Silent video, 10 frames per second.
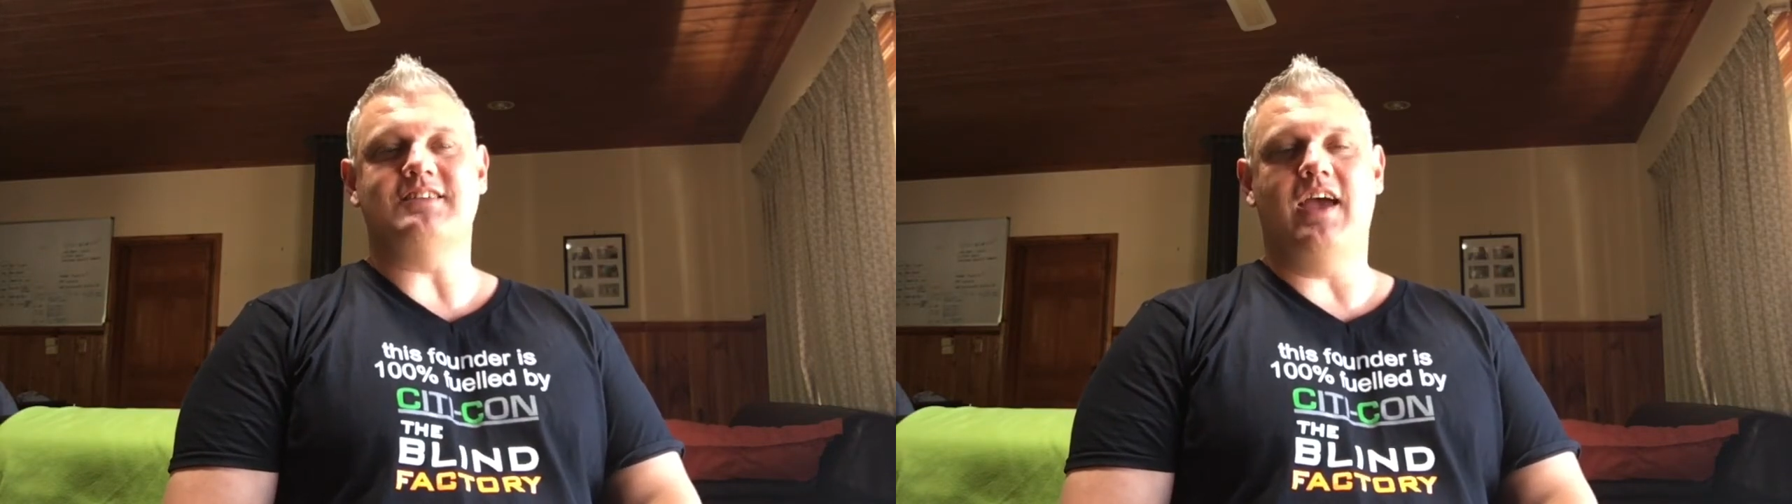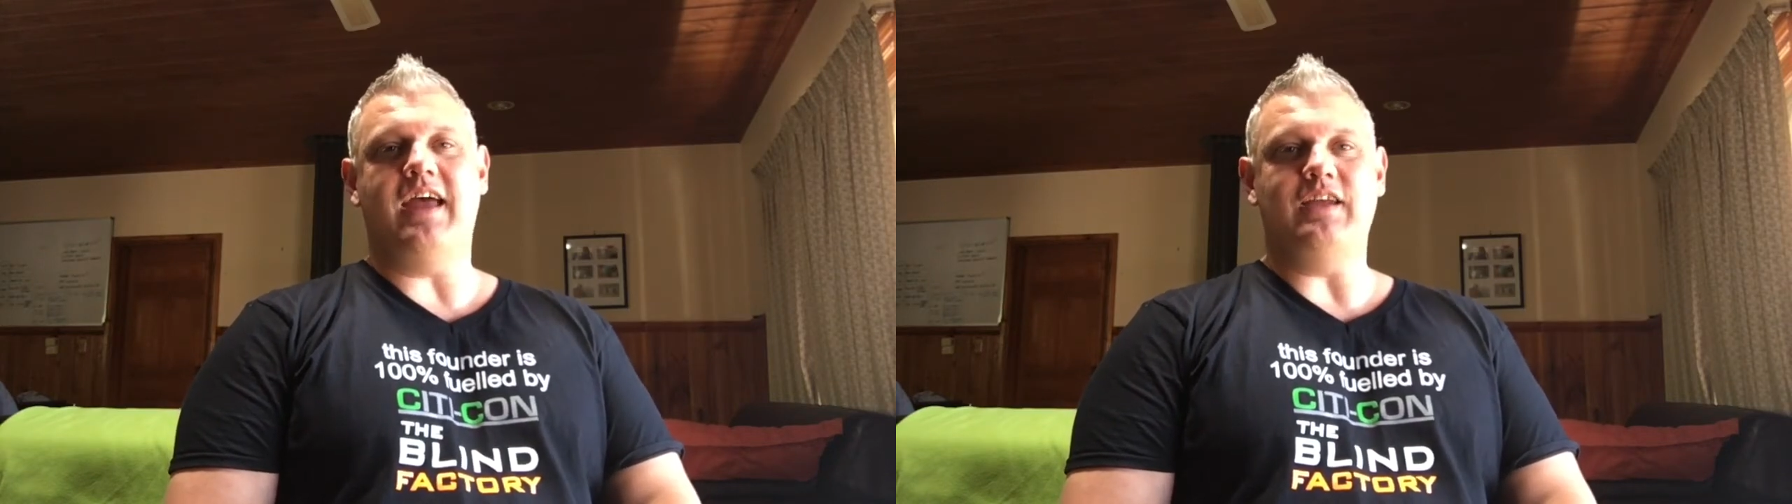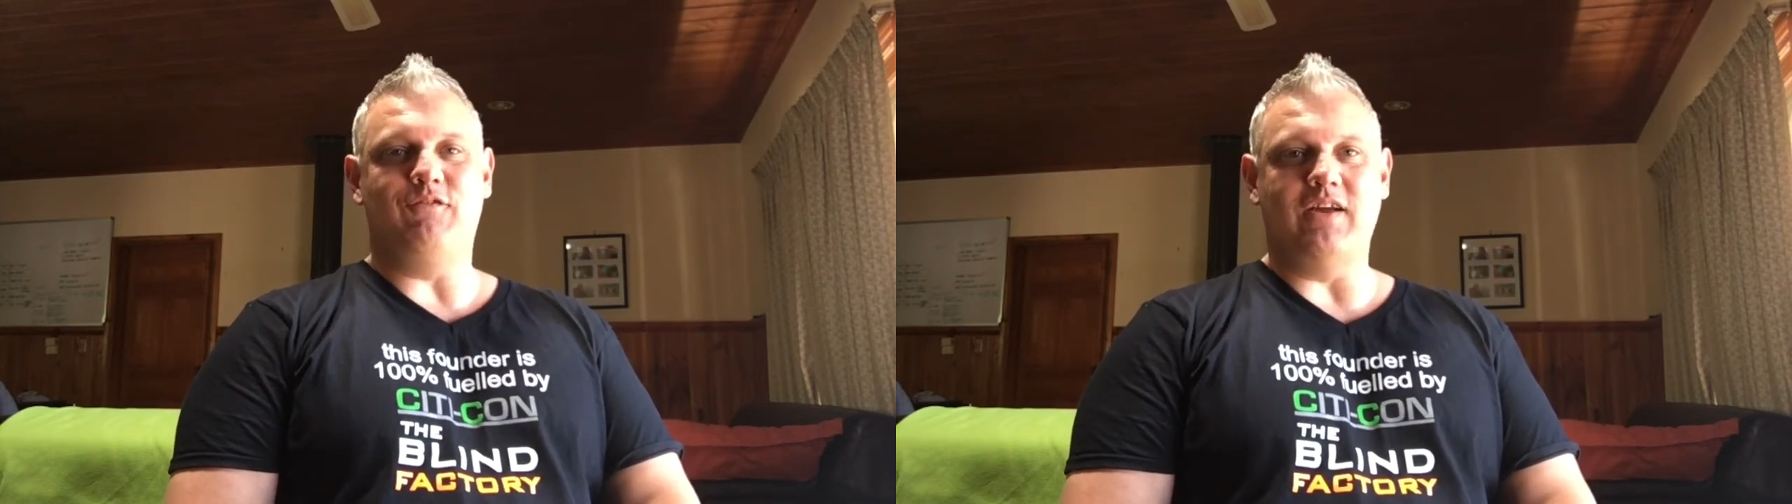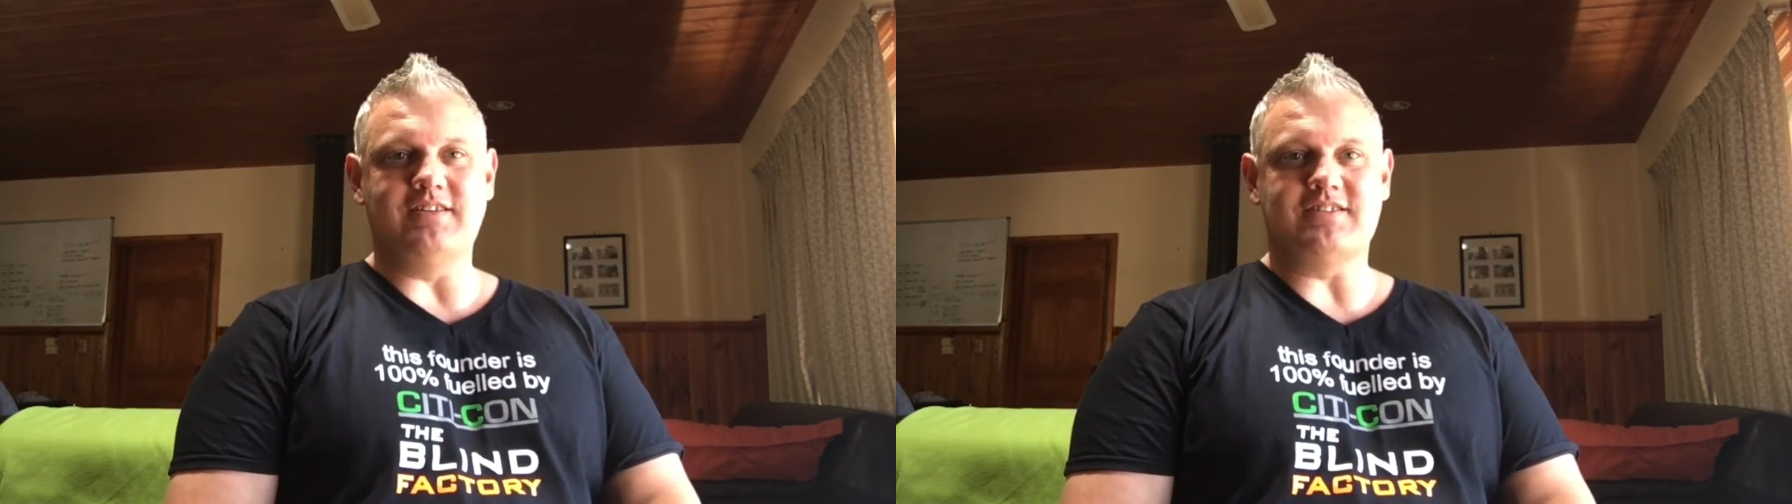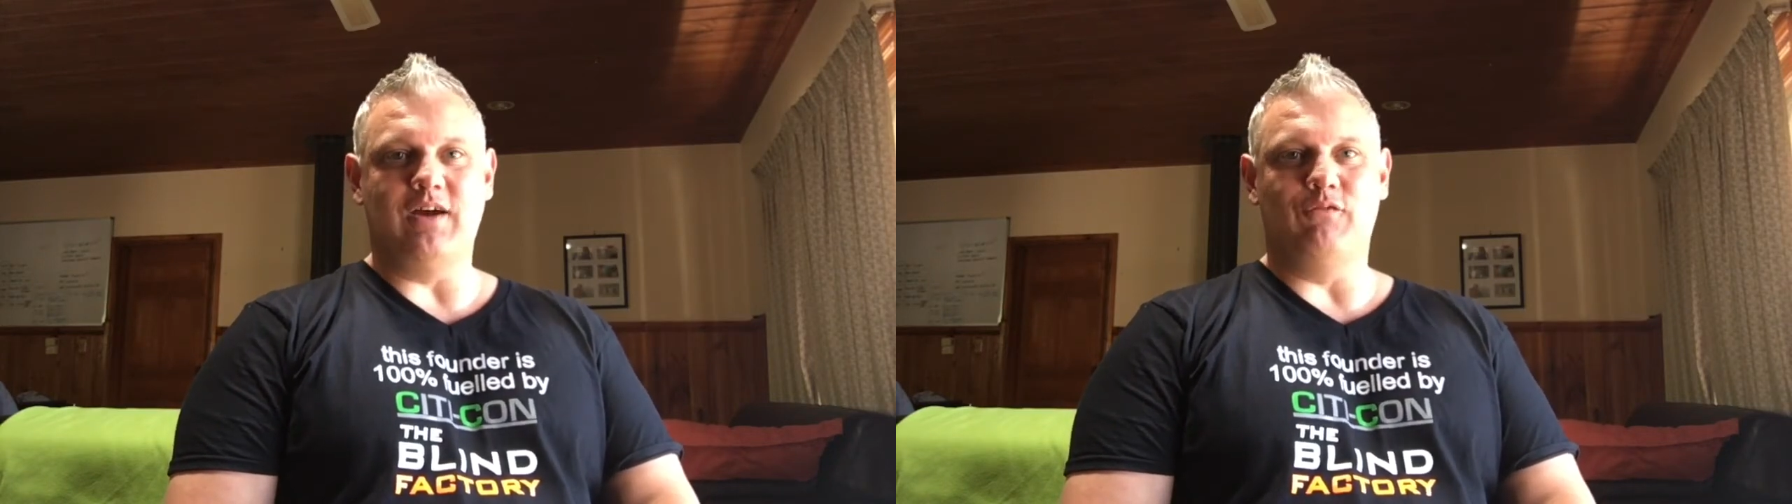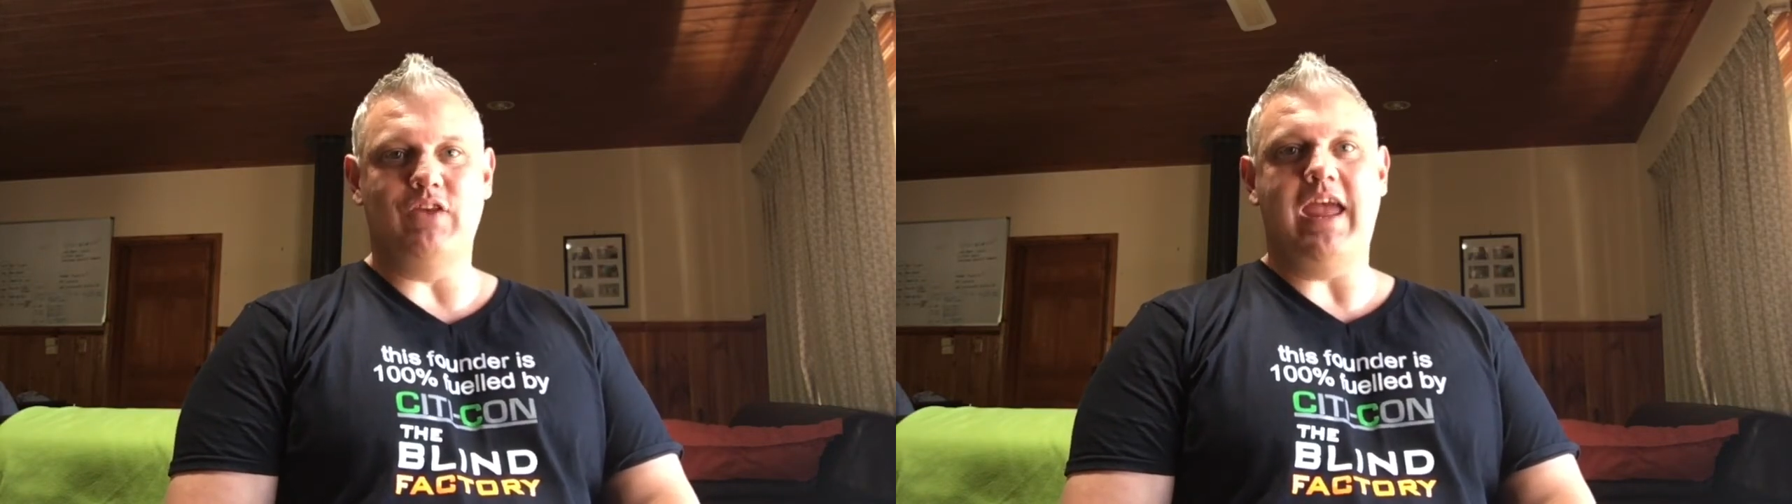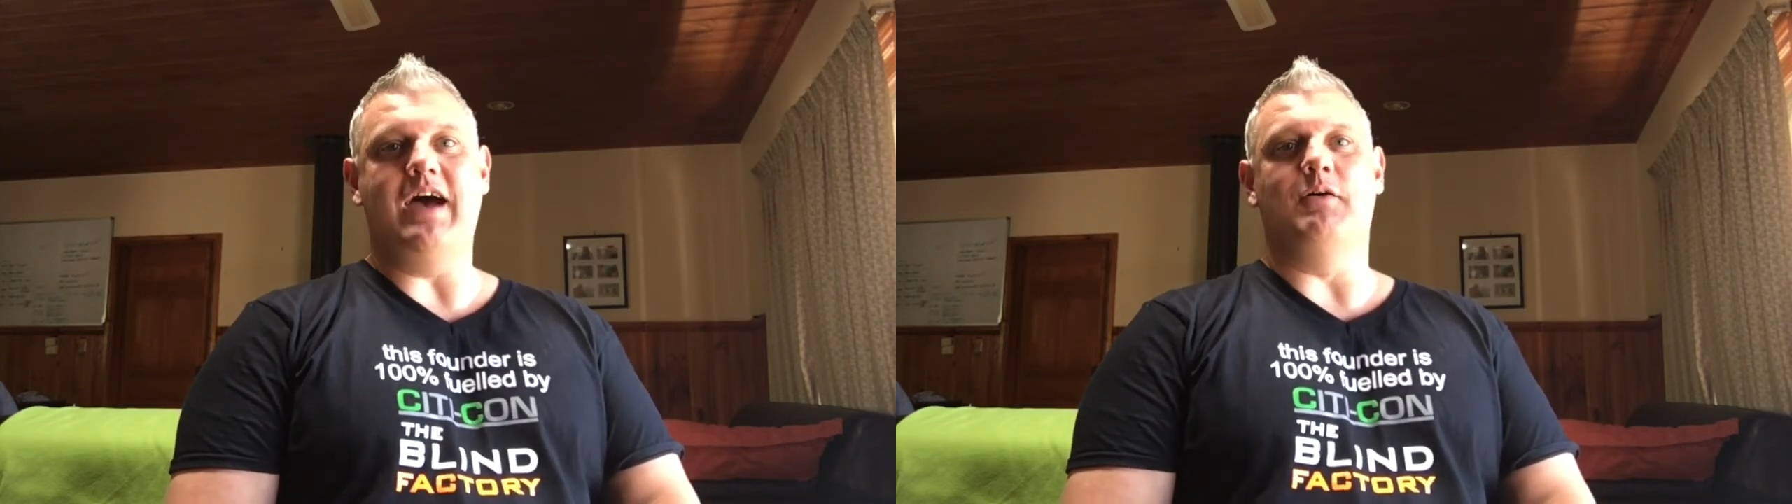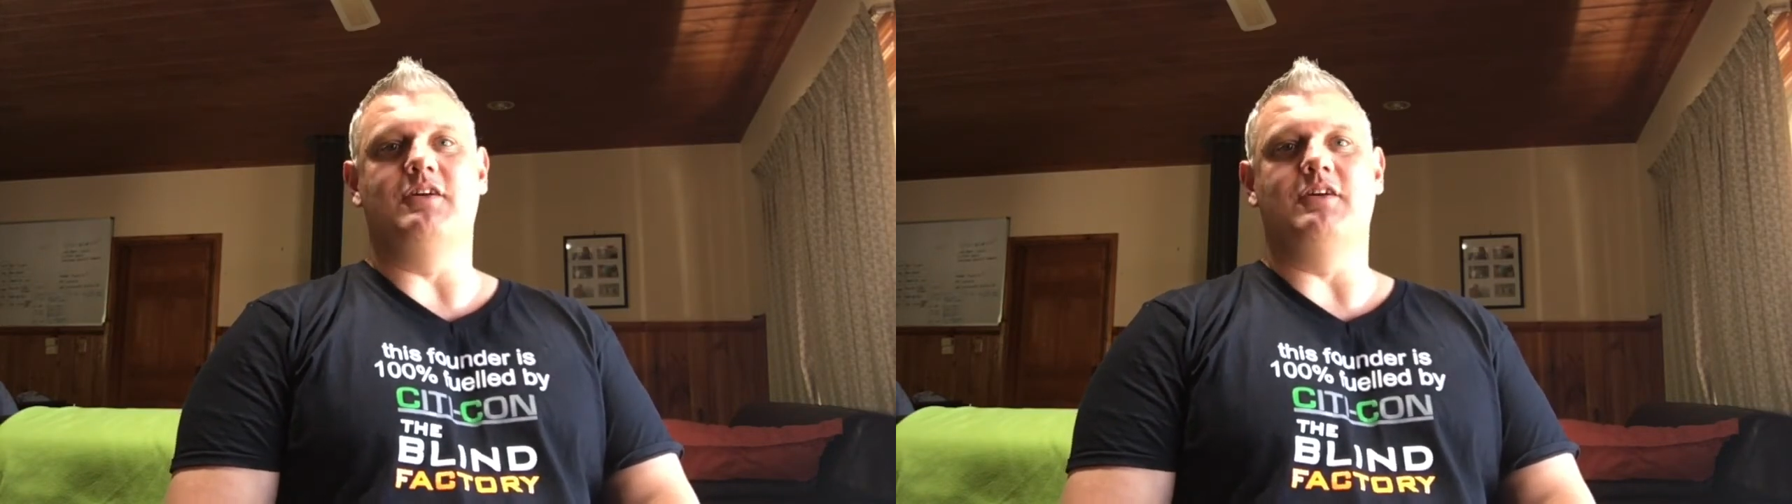so how do you fund yourself now?